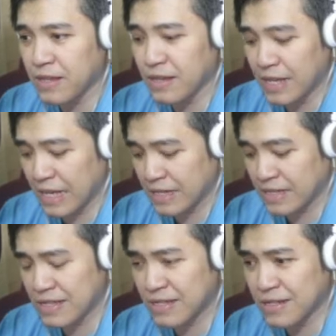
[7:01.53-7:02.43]
it? It's
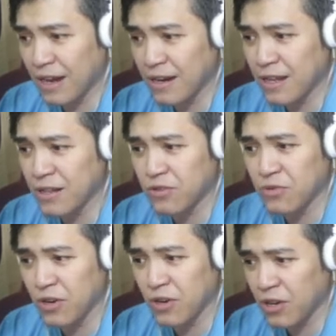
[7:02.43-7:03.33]
starting to
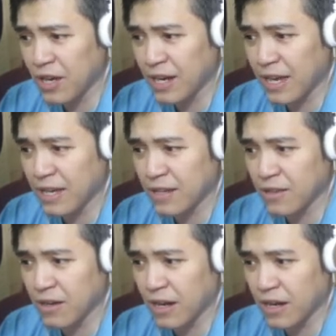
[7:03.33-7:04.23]
look like it,
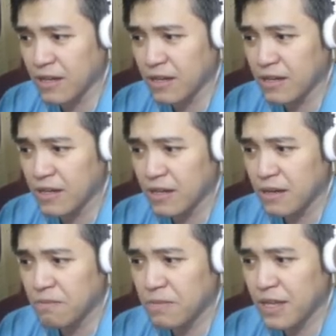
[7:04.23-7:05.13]
Doc.
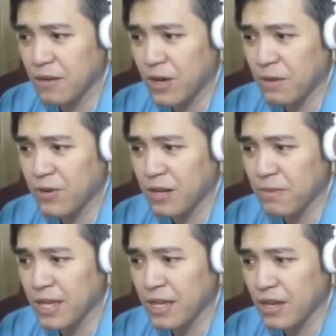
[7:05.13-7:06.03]
But then why bring
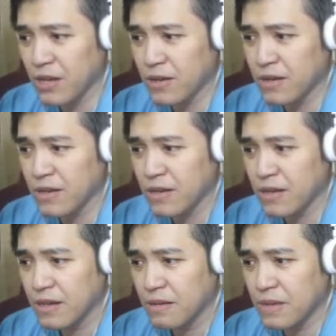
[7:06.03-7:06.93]
me here?
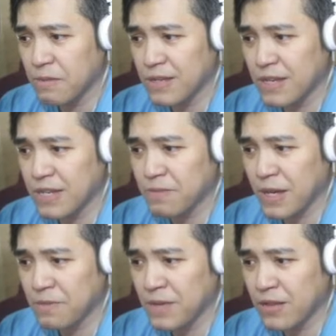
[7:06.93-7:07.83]
Maybe she
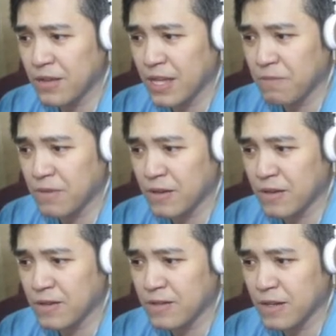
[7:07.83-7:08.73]
expects me to keep
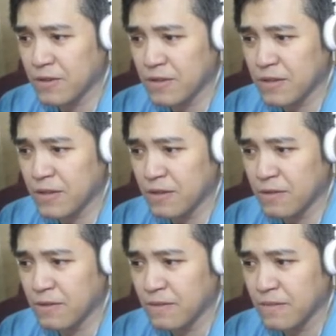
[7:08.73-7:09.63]
her secrets
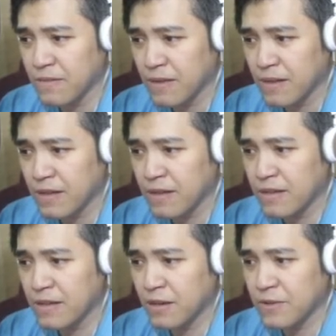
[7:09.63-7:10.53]
too.
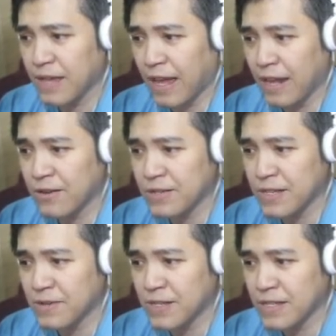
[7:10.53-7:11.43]
She always had her
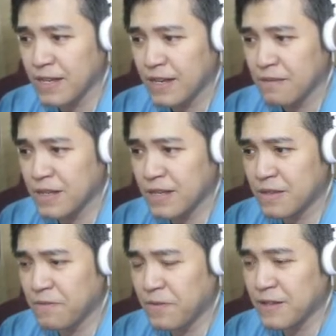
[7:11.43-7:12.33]
secrets, but
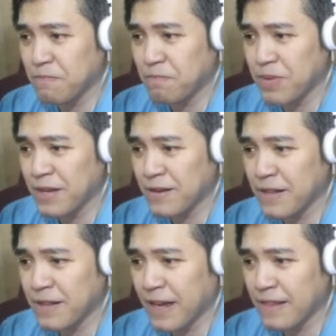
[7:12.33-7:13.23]
this feels bigger
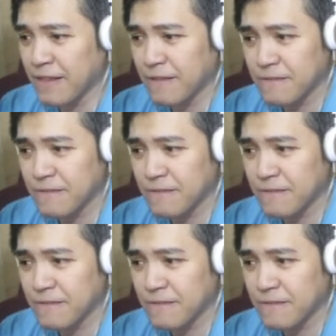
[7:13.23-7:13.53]
than that.